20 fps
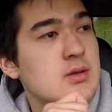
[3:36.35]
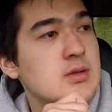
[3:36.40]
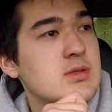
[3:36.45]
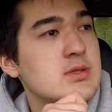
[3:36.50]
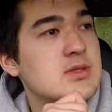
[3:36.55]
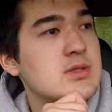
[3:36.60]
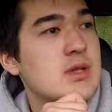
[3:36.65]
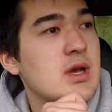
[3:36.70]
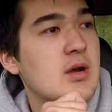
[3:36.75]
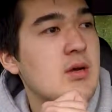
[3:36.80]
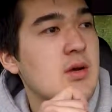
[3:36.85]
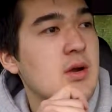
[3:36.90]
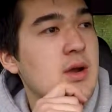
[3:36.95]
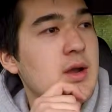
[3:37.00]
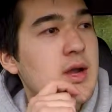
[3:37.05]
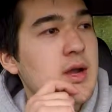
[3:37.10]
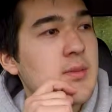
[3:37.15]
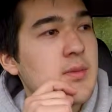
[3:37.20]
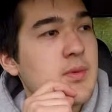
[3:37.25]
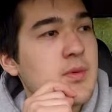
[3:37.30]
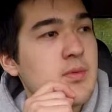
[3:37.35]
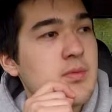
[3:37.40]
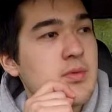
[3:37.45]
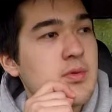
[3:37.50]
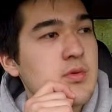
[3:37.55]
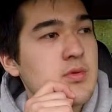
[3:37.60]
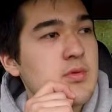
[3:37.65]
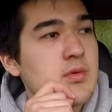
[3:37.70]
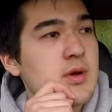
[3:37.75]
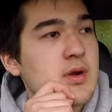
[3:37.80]
sour apple,
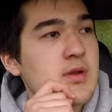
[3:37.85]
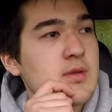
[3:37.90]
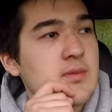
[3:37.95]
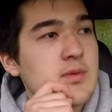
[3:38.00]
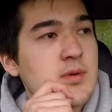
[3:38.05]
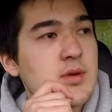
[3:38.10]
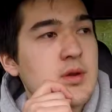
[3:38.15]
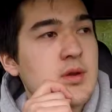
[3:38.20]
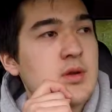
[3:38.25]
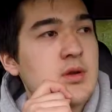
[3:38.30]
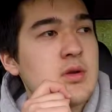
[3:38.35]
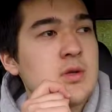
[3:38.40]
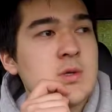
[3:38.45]
blue raspberry.